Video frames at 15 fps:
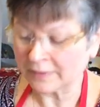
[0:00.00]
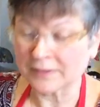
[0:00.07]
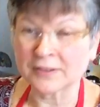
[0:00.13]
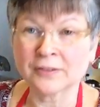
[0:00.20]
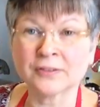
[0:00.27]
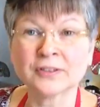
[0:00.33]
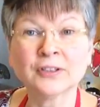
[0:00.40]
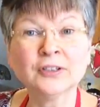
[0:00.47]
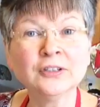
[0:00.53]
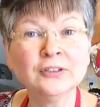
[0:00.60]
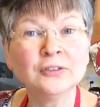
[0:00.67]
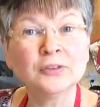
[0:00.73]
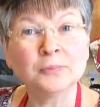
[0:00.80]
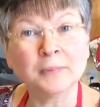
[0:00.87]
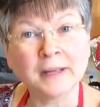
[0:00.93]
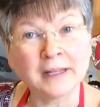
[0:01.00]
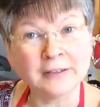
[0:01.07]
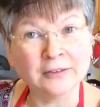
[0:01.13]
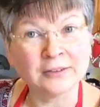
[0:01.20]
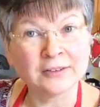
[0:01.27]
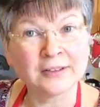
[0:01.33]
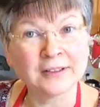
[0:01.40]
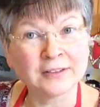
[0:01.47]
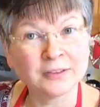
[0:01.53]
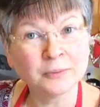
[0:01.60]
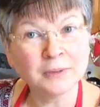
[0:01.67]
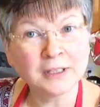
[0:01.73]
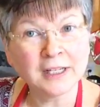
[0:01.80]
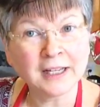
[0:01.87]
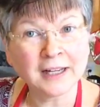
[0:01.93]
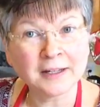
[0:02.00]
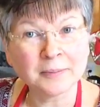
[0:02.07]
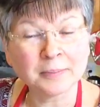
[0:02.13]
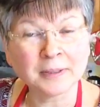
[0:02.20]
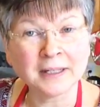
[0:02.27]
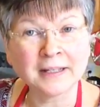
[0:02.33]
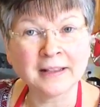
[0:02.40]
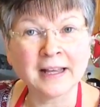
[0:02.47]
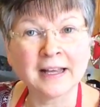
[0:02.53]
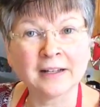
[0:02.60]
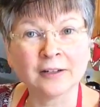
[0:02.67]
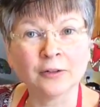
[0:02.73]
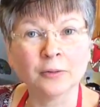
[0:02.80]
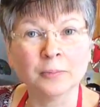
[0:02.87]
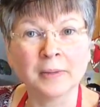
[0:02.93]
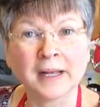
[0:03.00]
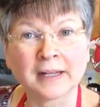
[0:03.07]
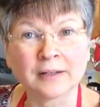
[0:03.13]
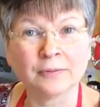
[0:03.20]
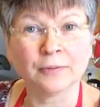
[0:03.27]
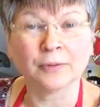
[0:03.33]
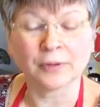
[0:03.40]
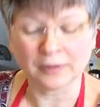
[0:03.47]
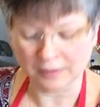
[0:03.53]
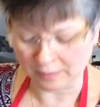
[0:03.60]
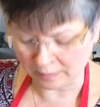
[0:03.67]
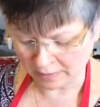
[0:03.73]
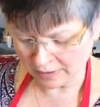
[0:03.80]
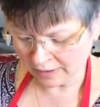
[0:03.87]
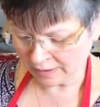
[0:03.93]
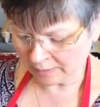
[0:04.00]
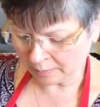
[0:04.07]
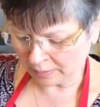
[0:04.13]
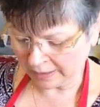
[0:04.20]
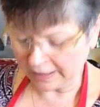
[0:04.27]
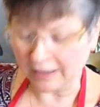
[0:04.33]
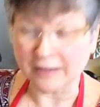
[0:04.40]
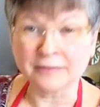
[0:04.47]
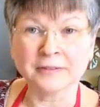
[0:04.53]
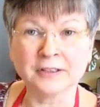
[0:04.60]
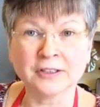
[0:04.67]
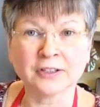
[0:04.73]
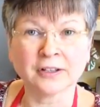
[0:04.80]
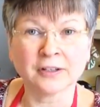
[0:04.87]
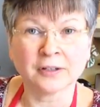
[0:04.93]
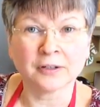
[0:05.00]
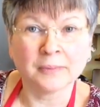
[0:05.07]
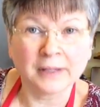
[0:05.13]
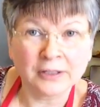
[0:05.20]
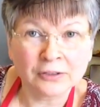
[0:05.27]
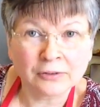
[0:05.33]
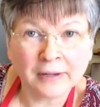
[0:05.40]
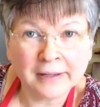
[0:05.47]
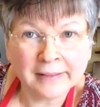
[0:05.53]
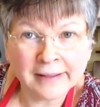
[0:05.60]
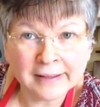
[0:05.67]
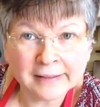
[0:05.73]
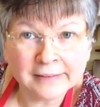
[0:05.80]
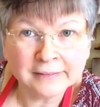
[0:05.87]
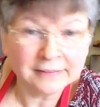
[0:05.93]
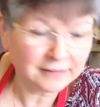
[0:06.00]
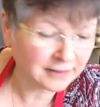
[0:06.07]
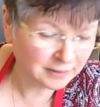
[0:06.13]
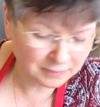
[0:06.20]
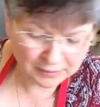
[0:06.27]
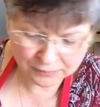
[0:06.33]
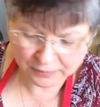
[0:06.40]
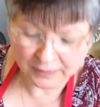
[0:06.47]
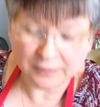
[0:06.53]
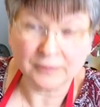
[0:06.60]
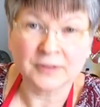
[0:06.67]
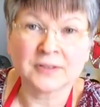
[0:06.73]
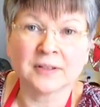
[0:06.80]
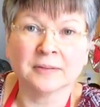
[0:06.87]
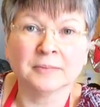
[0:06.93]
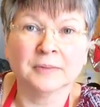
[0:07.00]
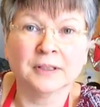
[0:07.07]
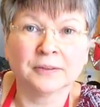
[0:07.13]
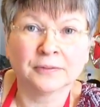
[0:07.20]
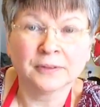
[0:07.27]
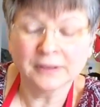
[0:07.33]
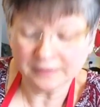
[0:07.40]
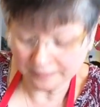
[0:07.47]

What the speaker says: So it's a good news, bad news thing. So we could kind of play that and go back and forth and play off each other. You want to try that? It'd be fun for something different.